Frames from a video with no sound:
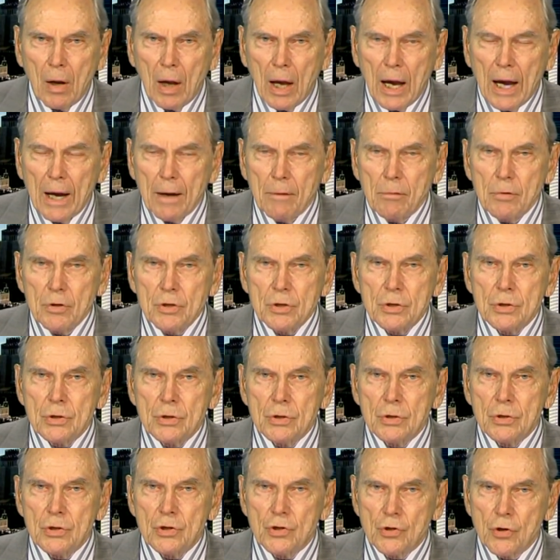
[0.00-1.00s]
I was
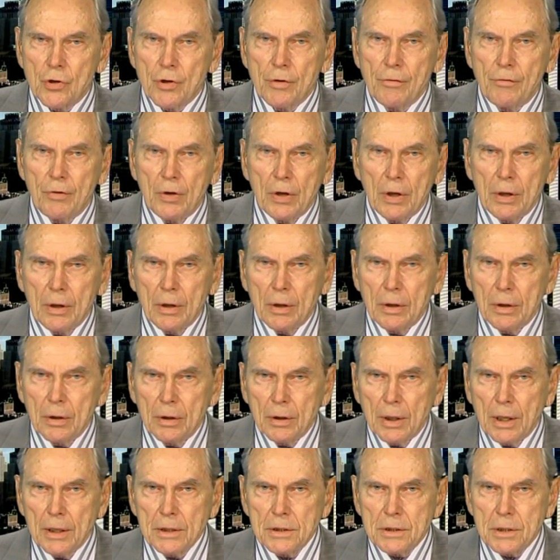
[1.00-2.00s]
serving
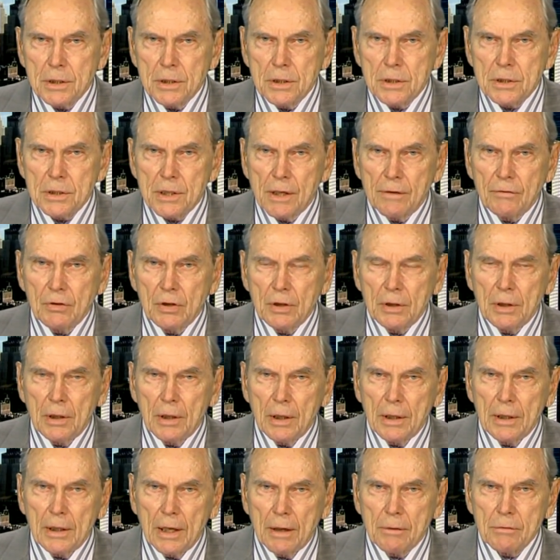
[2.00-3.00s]
in
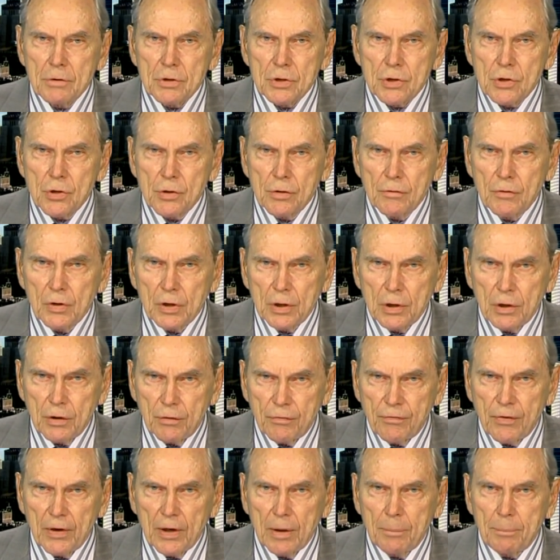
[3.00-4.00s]
1979, I was serving in the
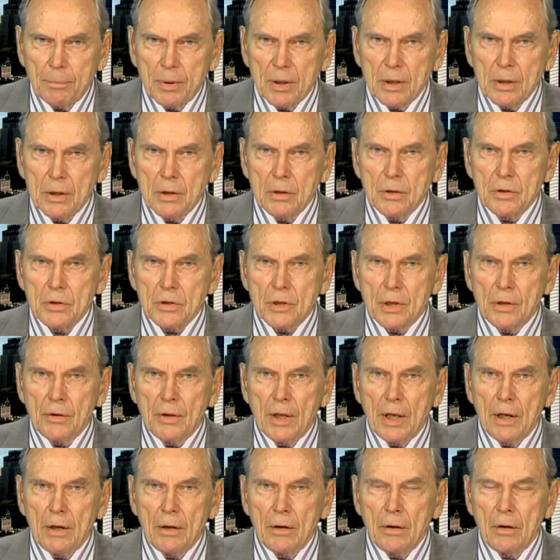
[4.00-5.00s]
Philippines and
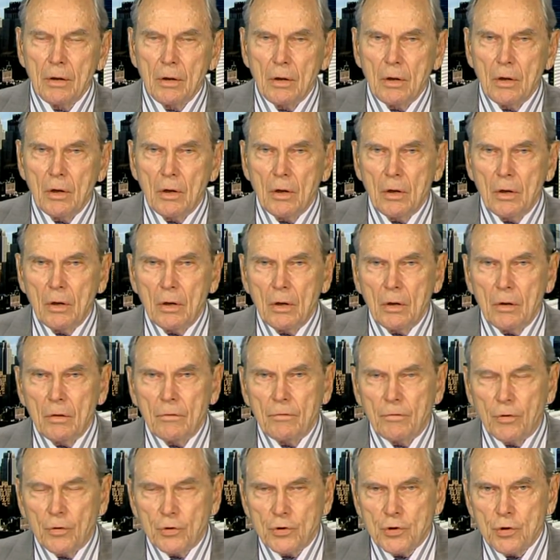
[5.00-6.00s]
then
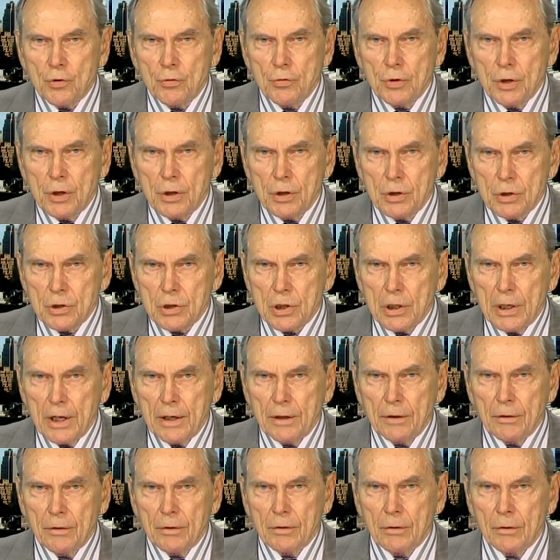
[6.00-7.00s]
for two years
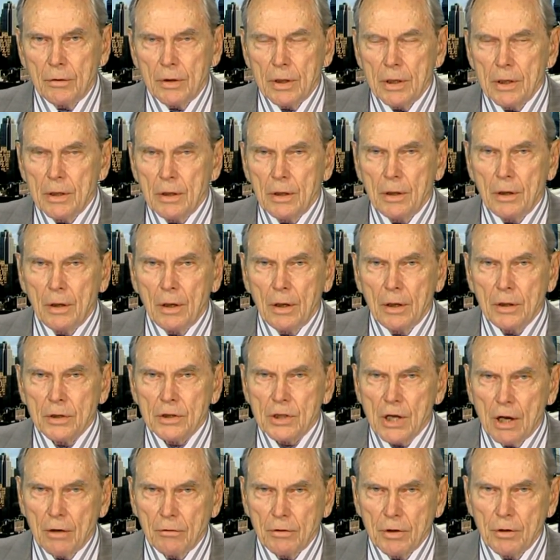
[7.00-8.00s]
later in
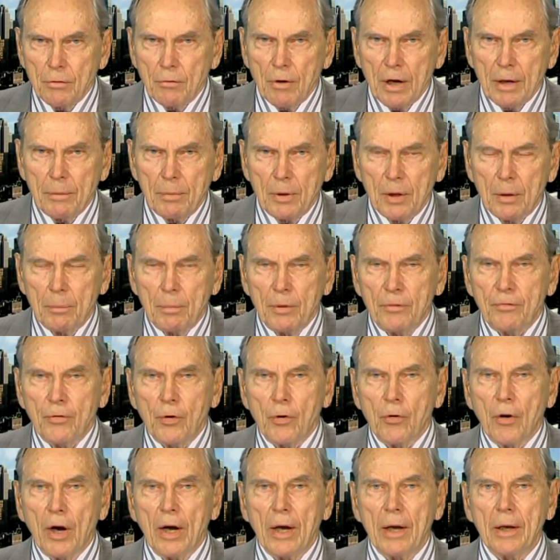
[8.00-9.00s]
Saudi Arabia
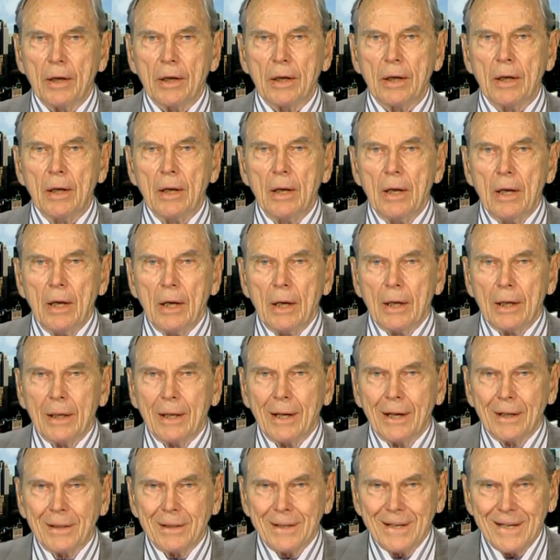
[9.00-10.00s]
before I
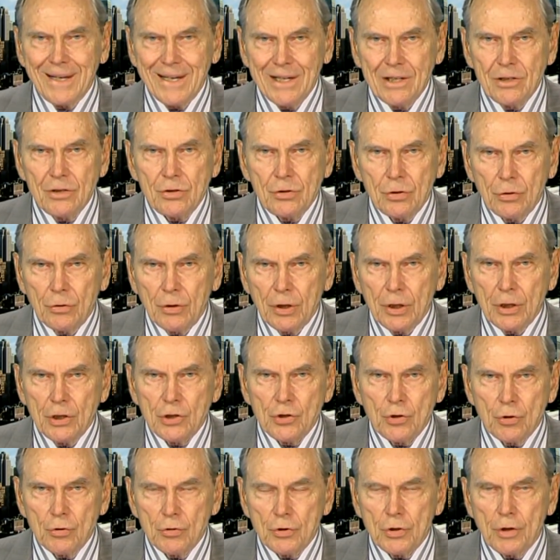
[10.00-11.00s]
got into the
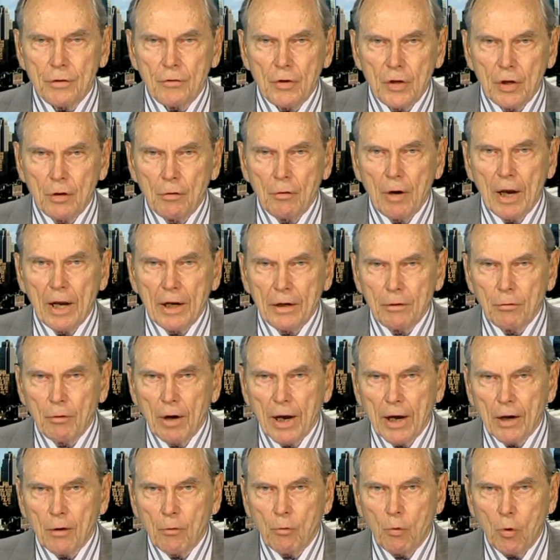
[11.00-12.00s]
issues of the Iran
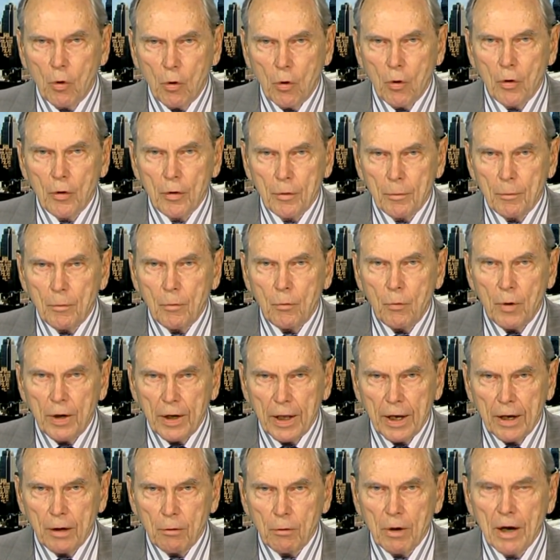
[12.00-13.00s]
Iraq war when
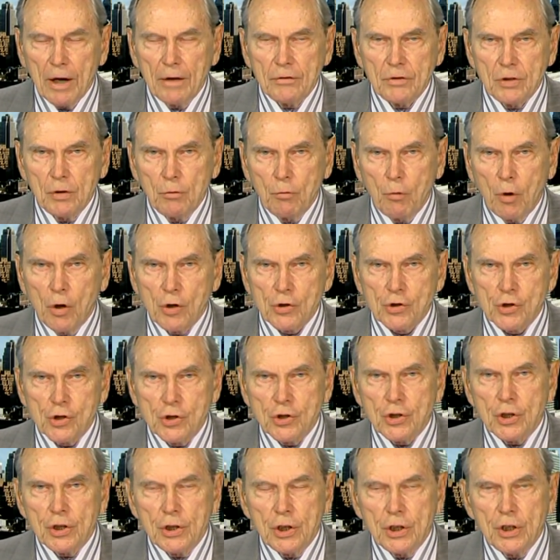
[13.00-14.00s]
I arrived in
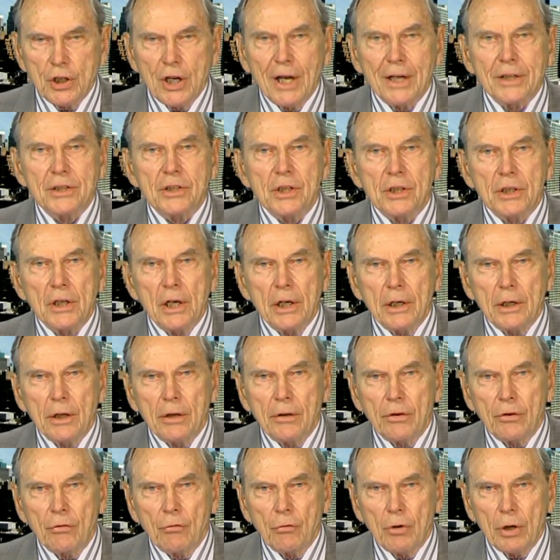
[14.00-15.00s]
Washington in
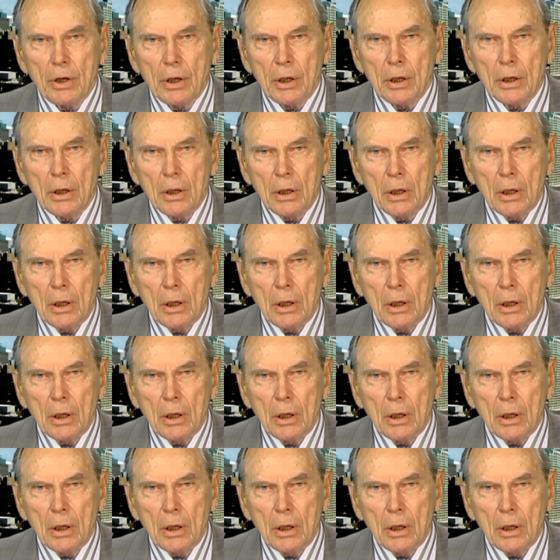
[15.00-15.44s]
1983.